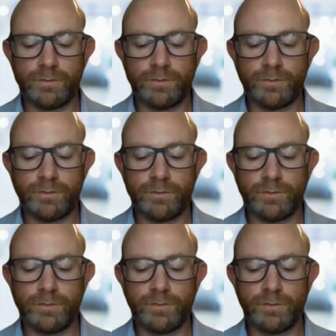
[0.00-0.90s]

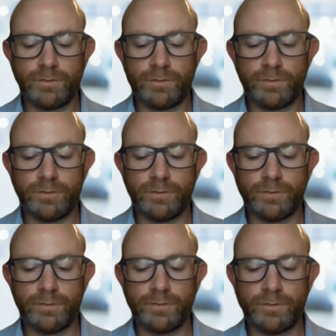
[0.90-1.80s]

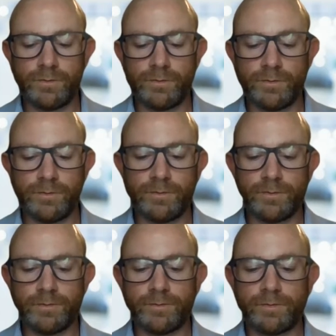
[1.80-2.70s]

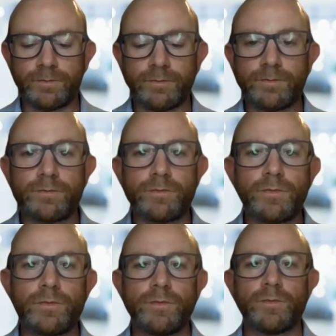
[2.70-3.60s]

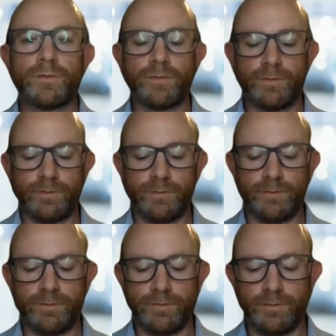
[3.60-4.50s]

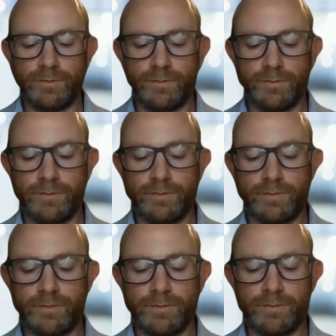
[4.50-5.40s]

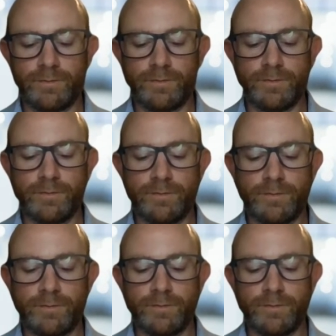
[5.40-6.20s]
The person shown says nothing.